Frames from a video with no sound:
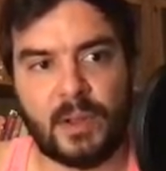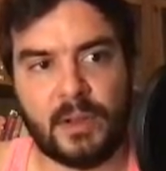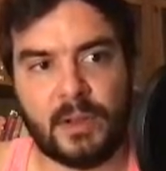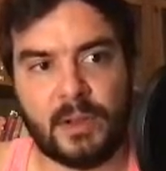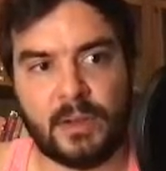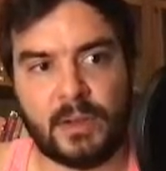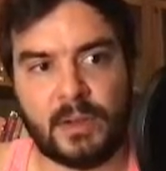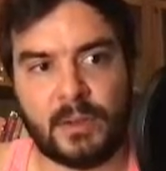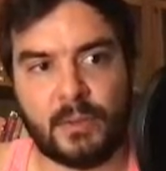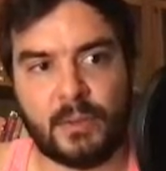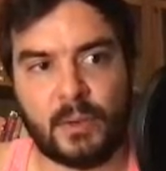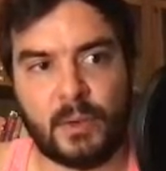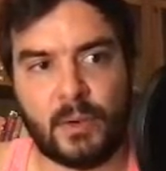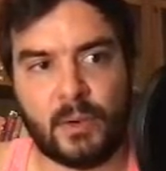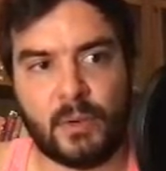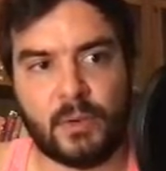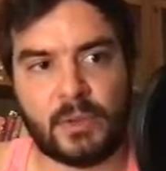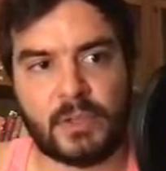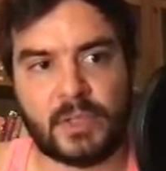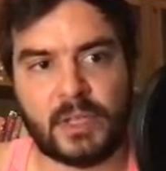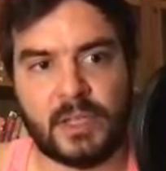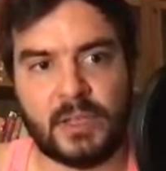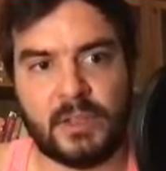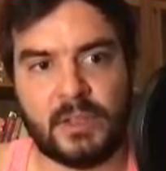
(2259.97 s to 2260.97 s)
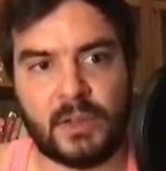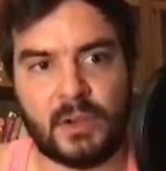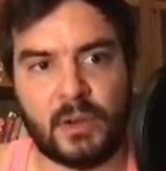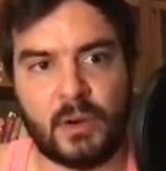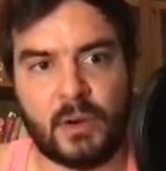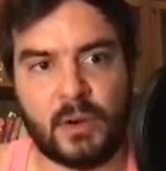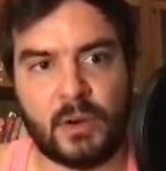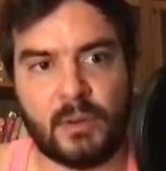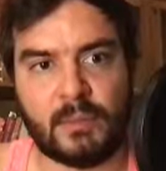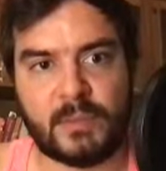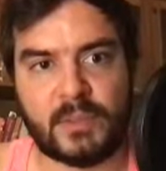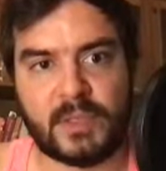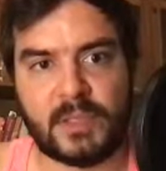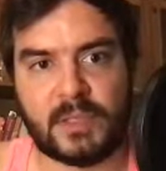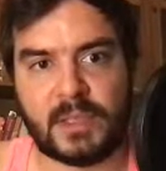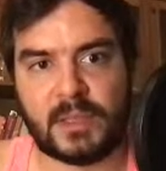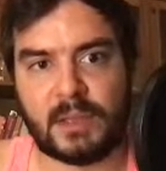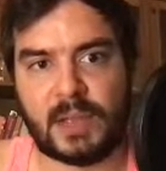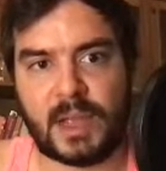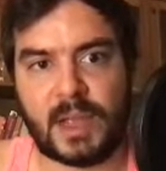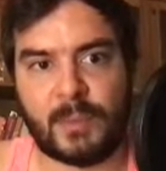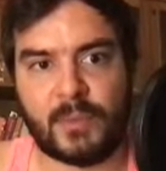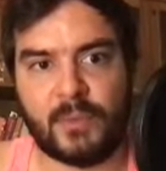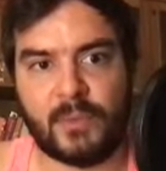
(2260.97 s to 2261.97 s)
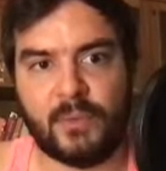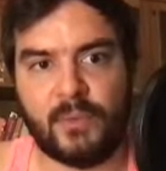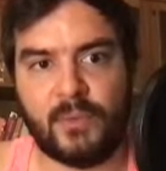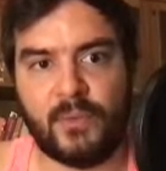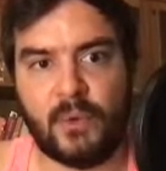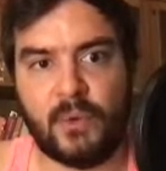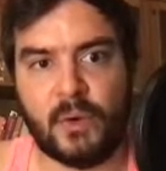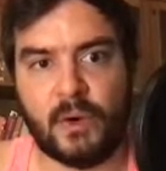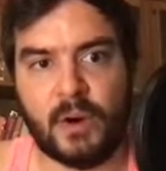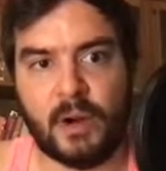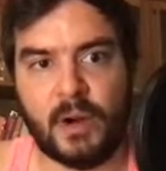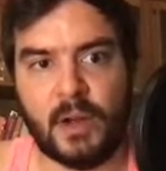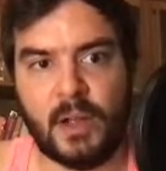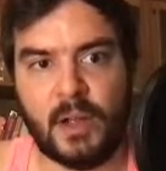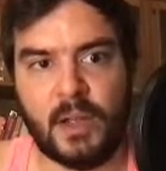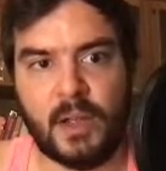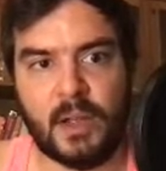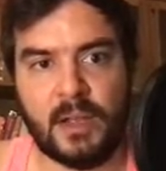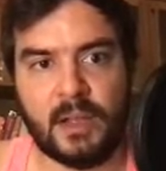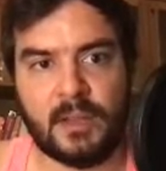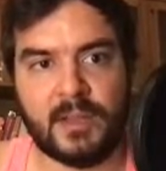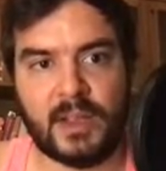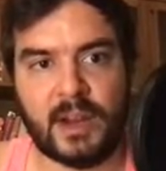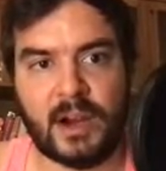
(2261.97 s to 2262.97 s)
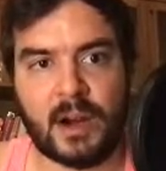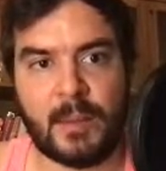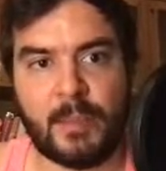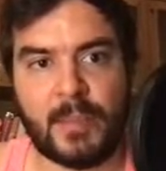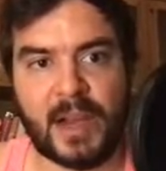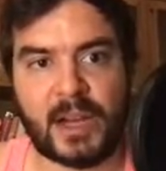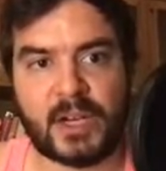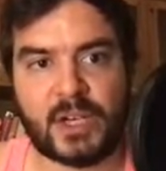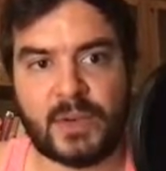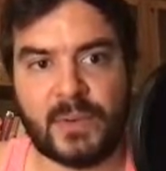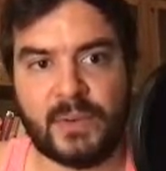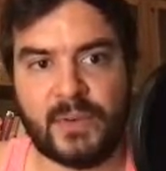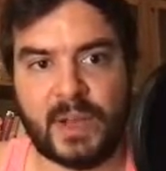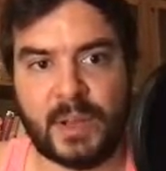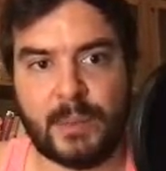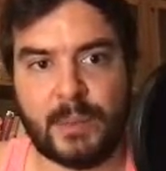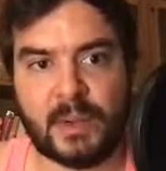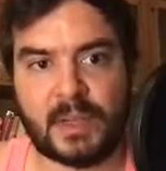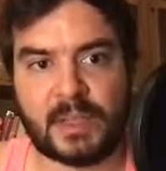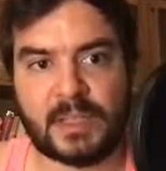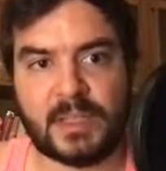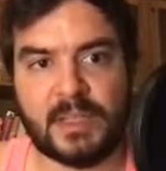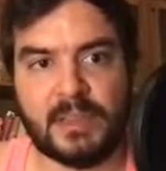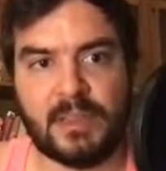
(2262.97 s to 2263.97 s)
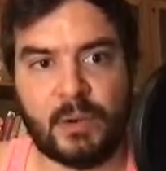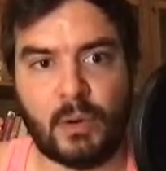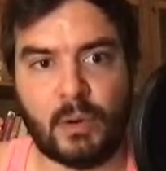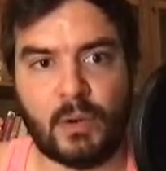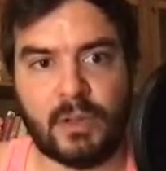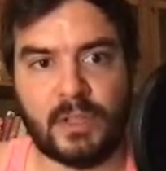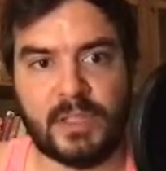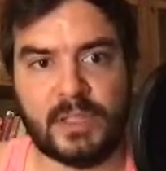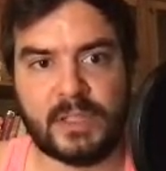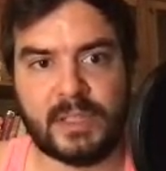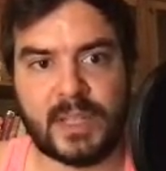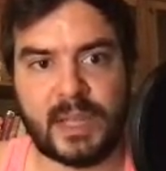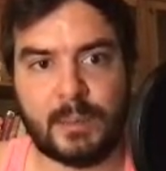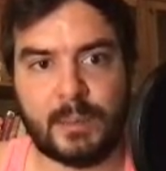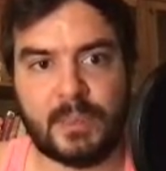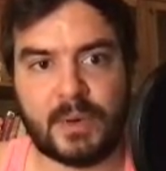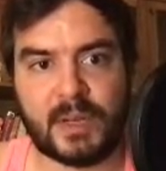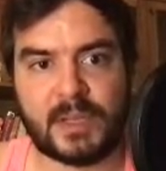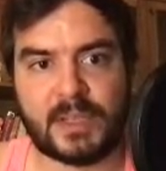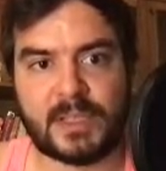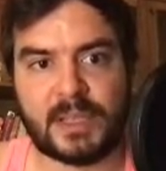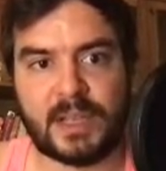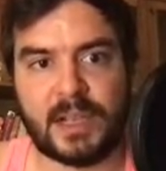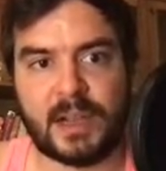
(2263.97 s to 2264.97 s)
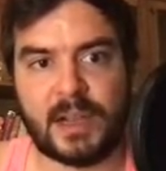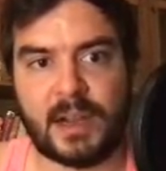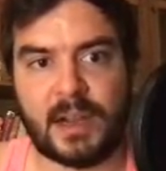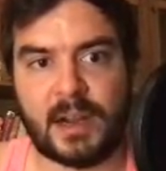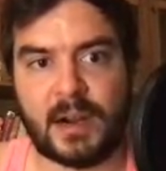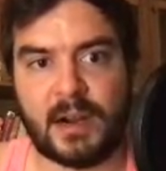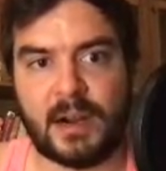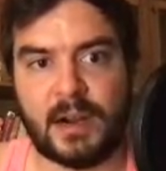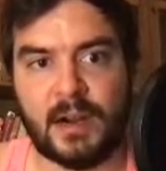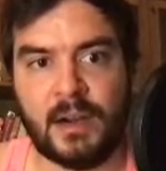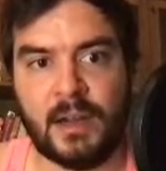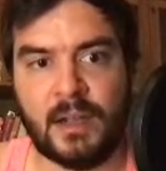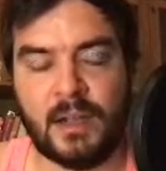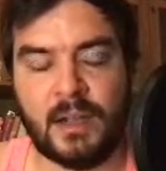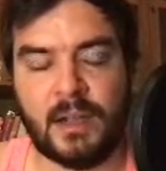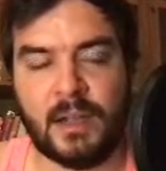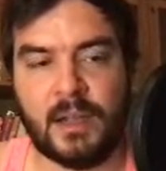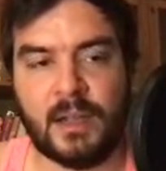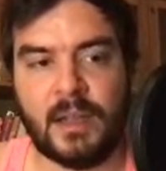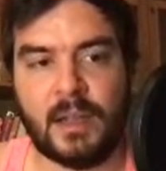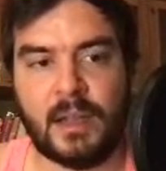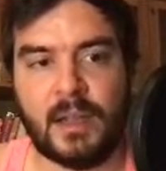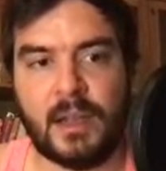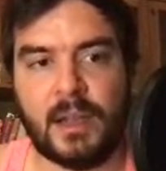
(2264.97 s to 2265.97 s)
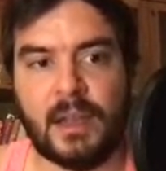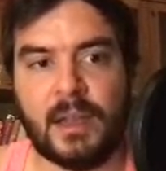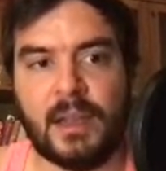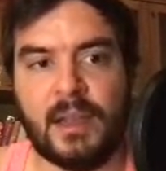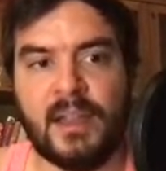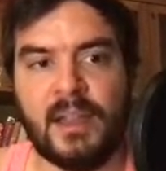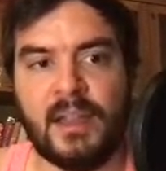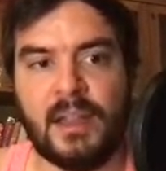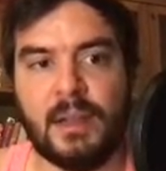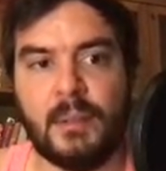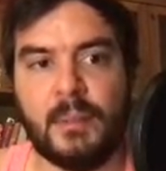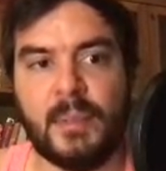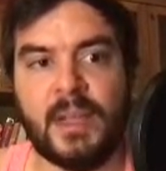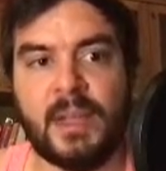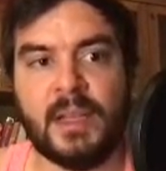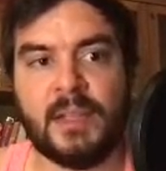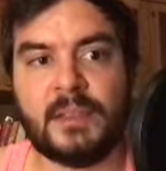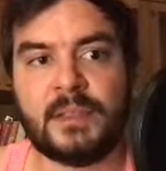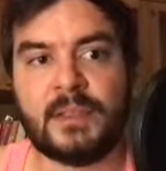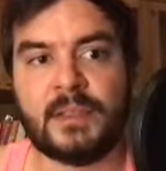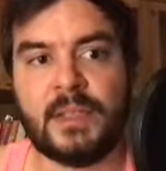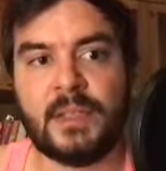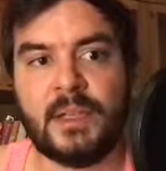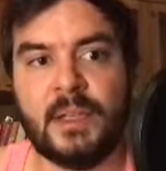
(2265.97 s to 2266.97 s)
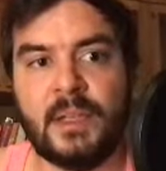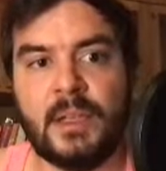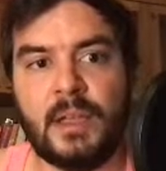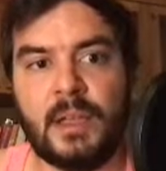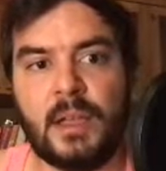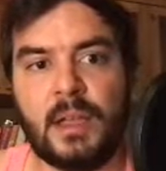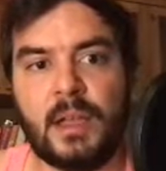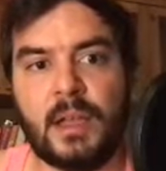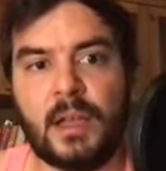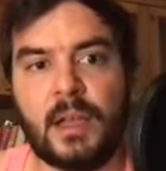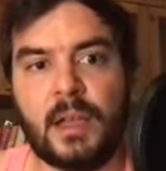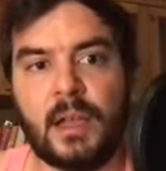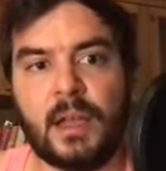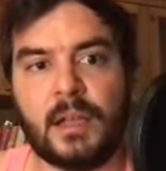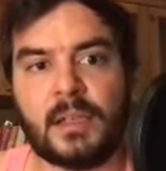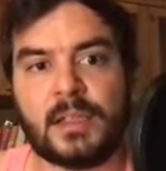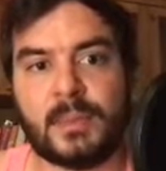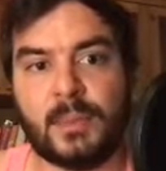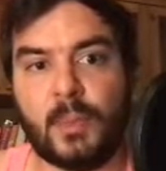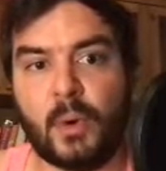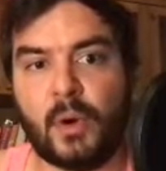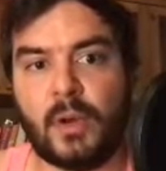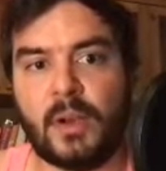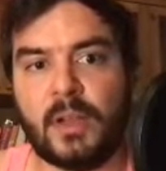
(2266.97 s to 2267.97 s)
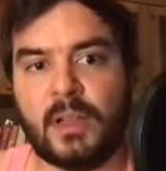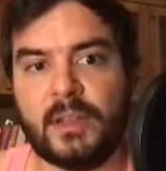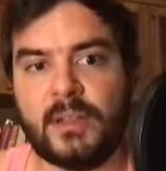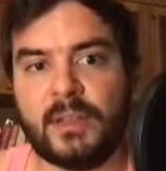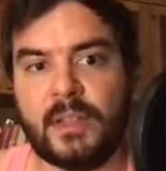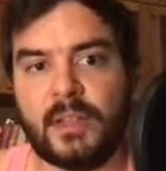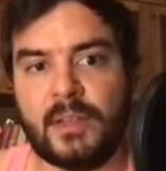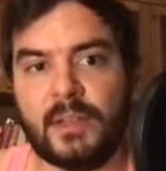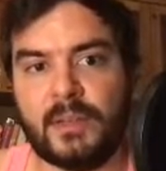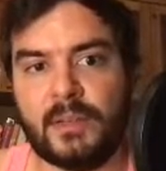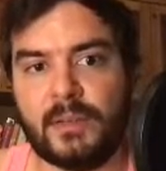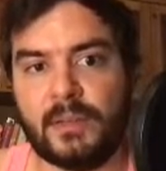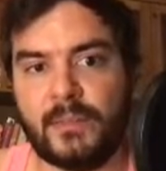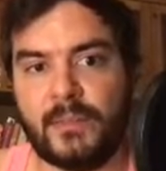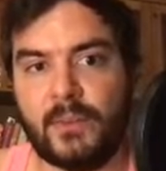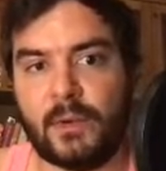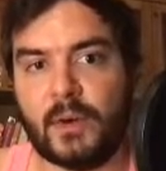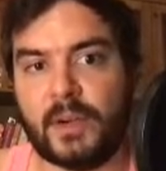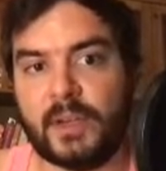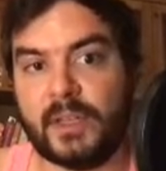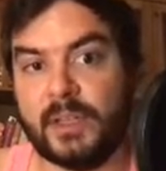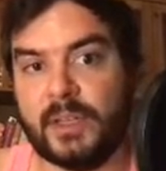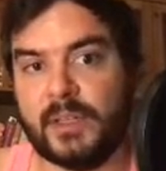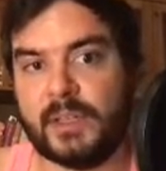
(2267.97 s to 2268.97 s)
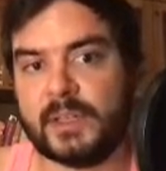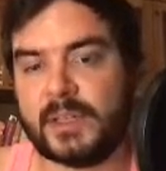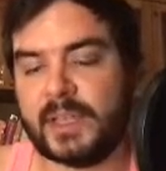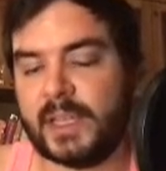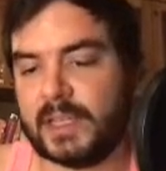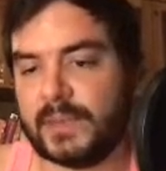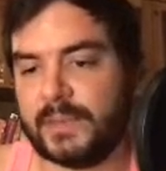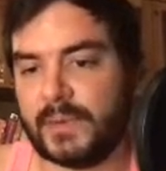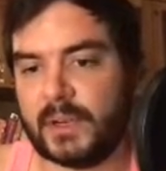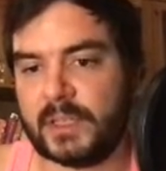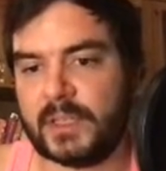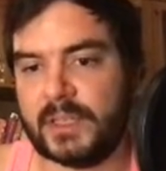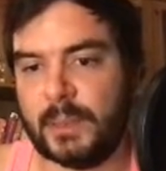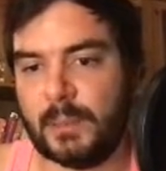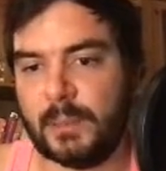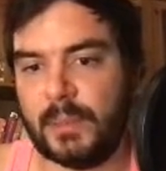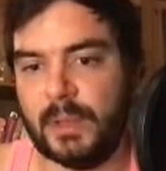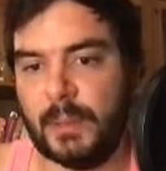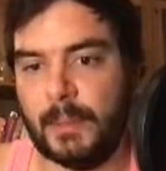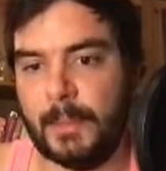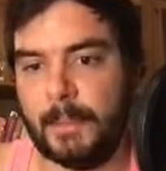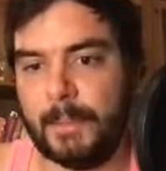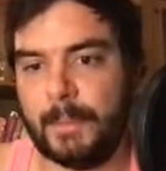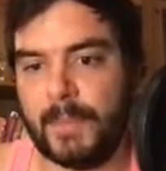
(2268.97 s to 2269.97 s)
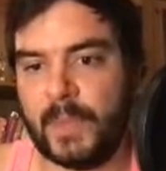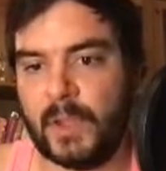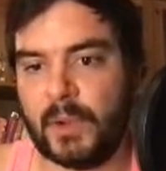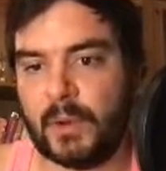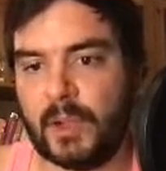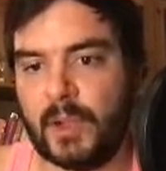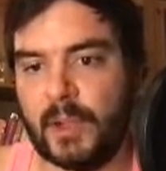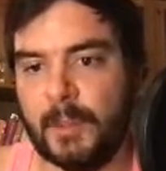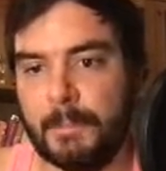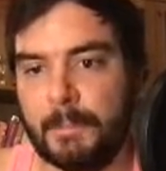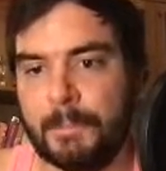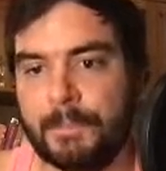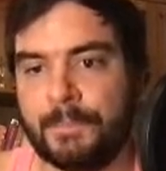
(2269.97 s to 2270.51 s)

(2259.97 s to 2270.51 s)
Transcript: the rows and the columns up to four, there are a bunch of numbers and all these numbers are a little bit uh, smaller than 40 in this case, for example, okay?